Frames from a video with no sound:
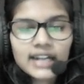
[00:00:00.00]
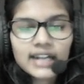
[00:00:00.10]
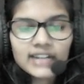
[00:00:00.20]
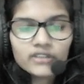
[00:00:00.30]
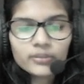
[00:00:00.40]

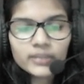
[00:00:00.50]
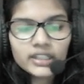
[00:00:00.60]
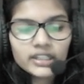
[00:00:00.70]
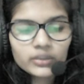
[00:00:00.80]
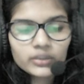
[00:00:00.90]
I would
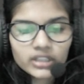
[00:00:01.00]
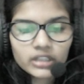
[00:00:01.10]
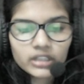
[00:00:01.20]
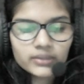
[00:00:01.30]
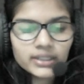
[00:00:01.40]
be
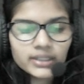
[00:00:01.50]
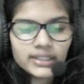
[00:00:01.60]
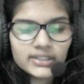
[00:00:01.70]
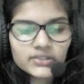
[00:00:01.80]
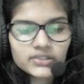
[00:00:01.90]
using out the
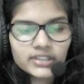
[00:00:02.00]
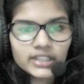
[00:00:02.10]
str,